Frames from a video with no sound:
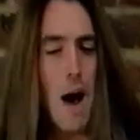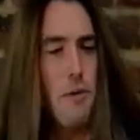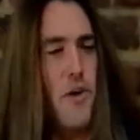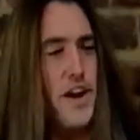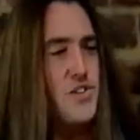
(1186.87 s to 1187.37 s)

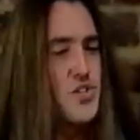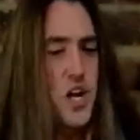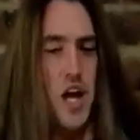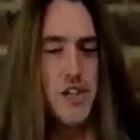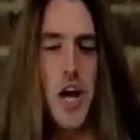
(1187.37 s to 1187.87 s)
operated
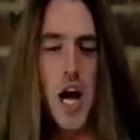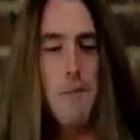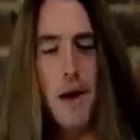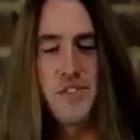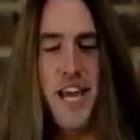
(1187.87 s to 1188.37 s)
skull talk
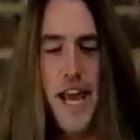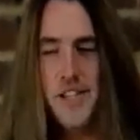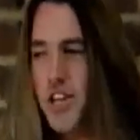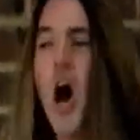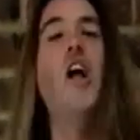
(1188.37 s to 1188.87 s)
about
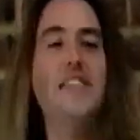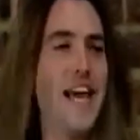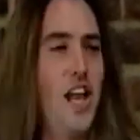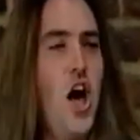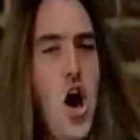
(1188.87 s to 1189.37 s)
tits all
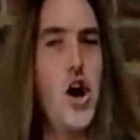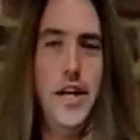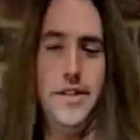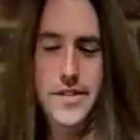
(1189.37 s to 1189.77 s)
day long.